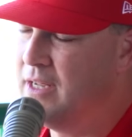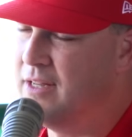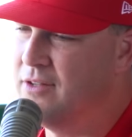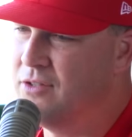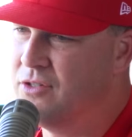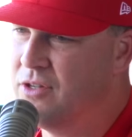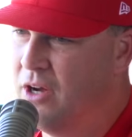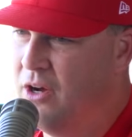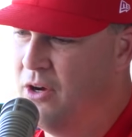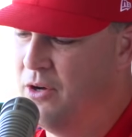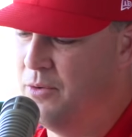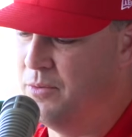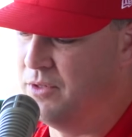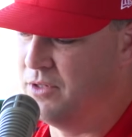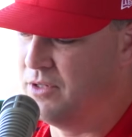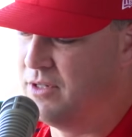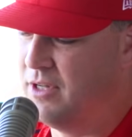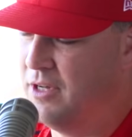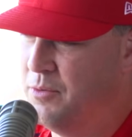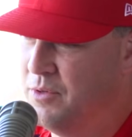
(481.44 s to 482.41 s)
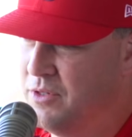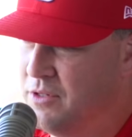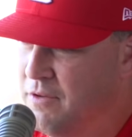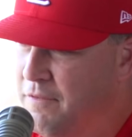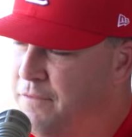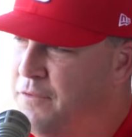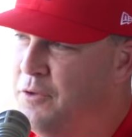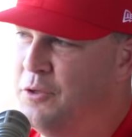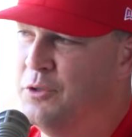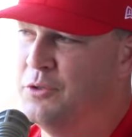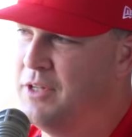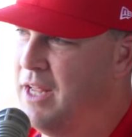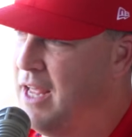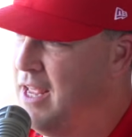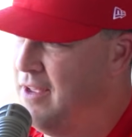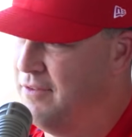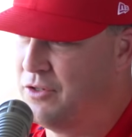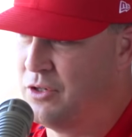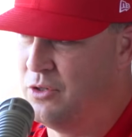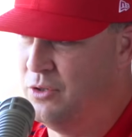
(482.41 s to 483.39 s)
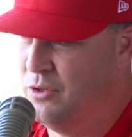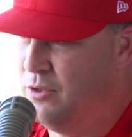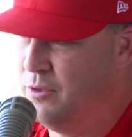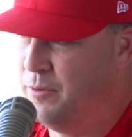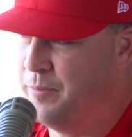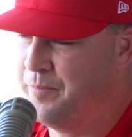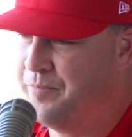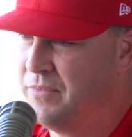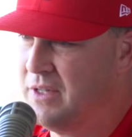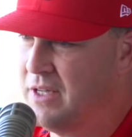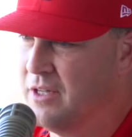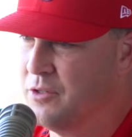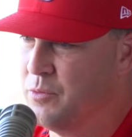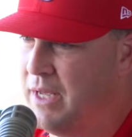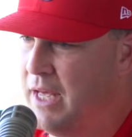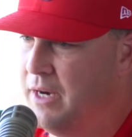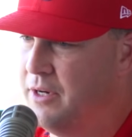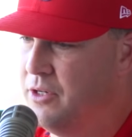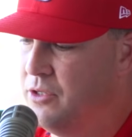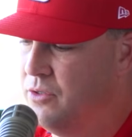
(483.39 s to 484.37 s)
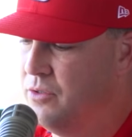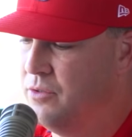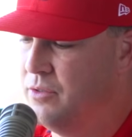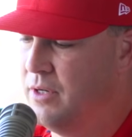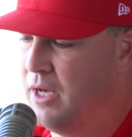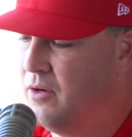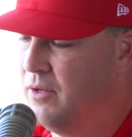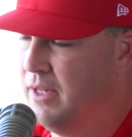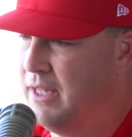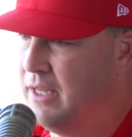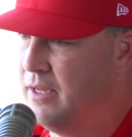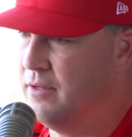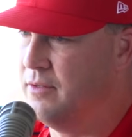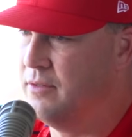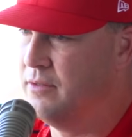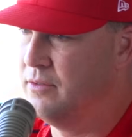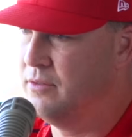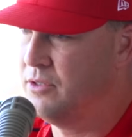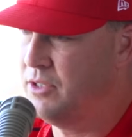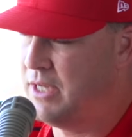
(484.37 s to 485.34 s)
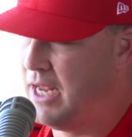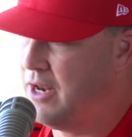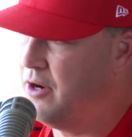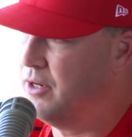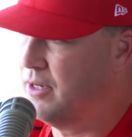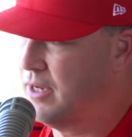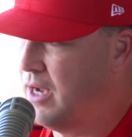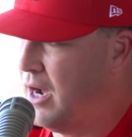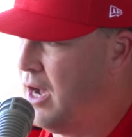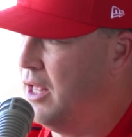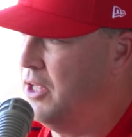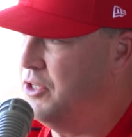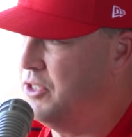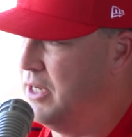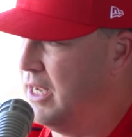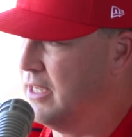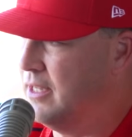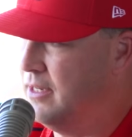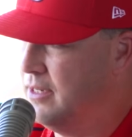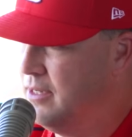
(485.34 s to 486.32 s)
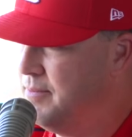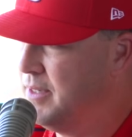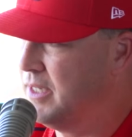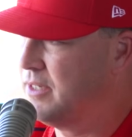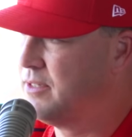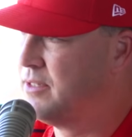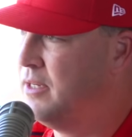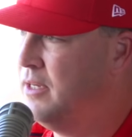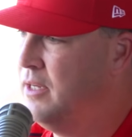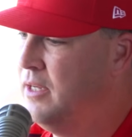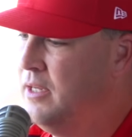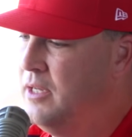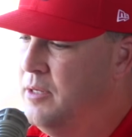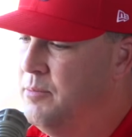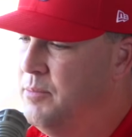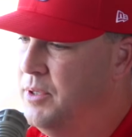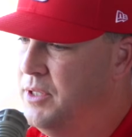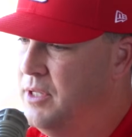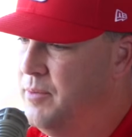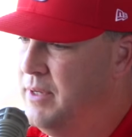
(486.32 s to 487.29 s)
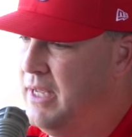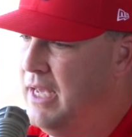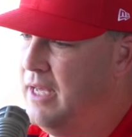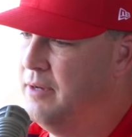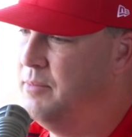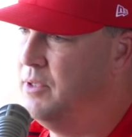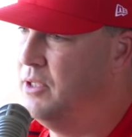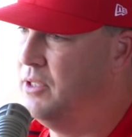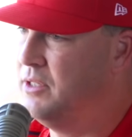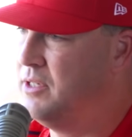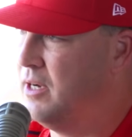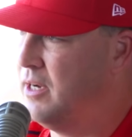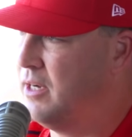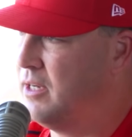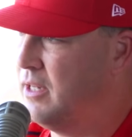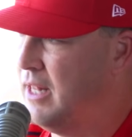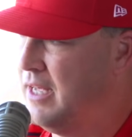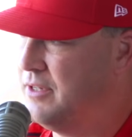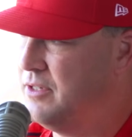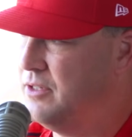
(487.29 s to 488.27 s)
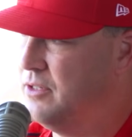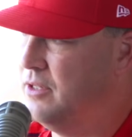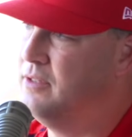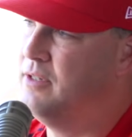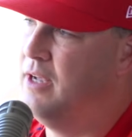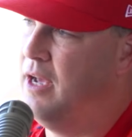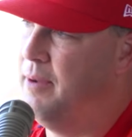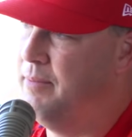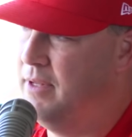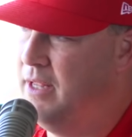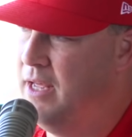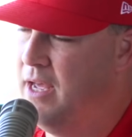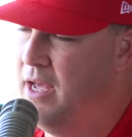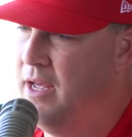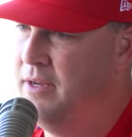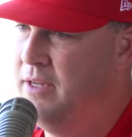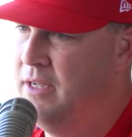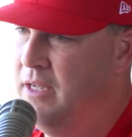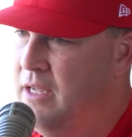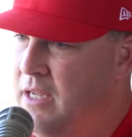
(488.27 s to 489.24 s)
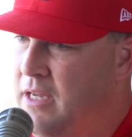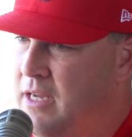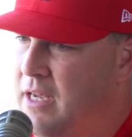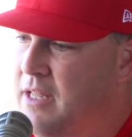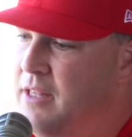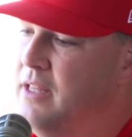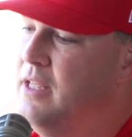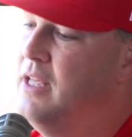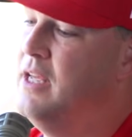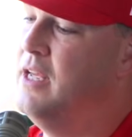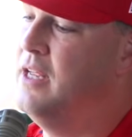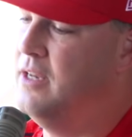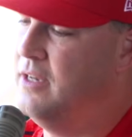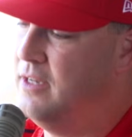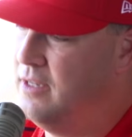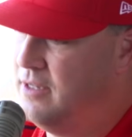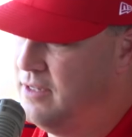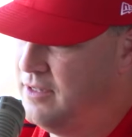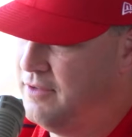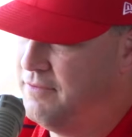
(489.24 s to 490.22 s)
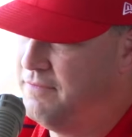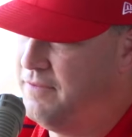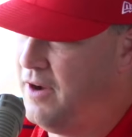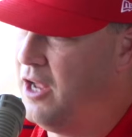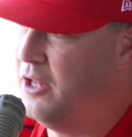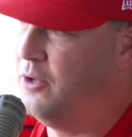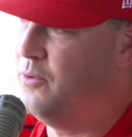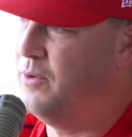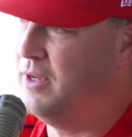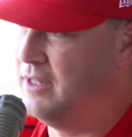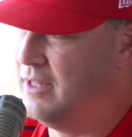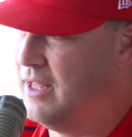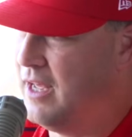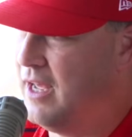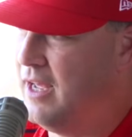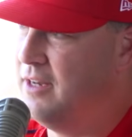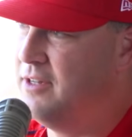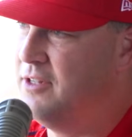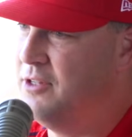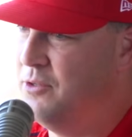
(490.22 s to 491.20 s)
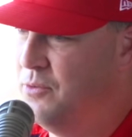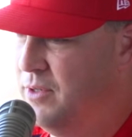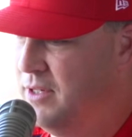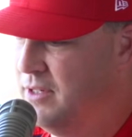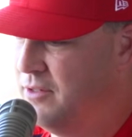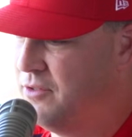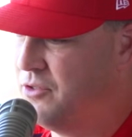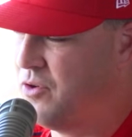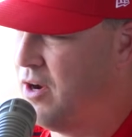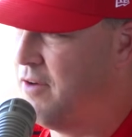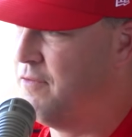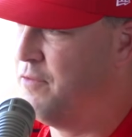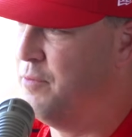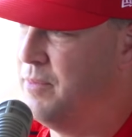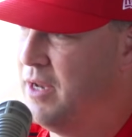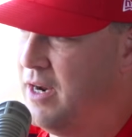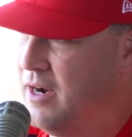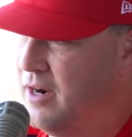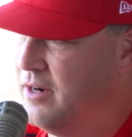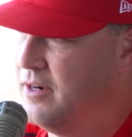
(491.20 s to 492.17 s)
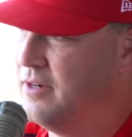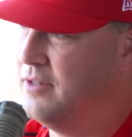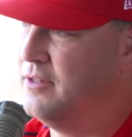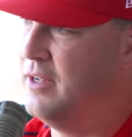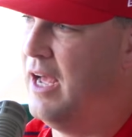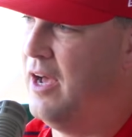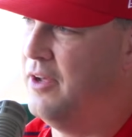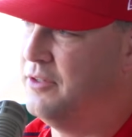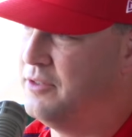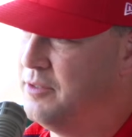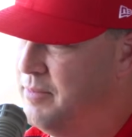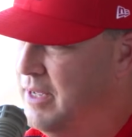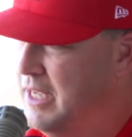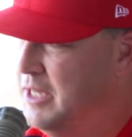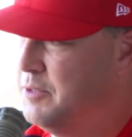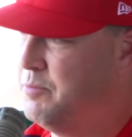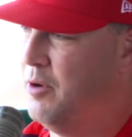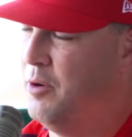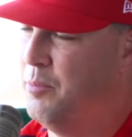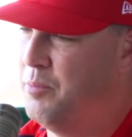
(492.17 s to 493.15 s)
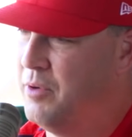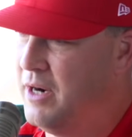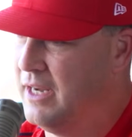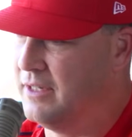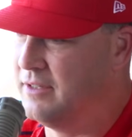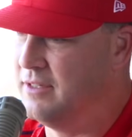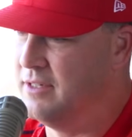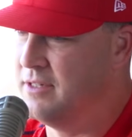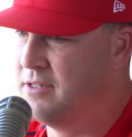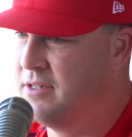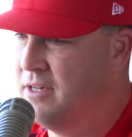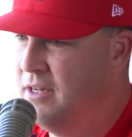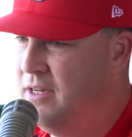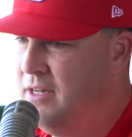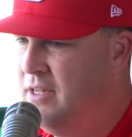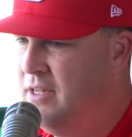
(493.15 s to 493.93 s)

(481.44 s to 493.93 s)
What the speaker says: And so it was a full day of school because we had to do not only standard college academics, but then we had military classes on top of that. And then following that, you went straight from there out to baseball practice,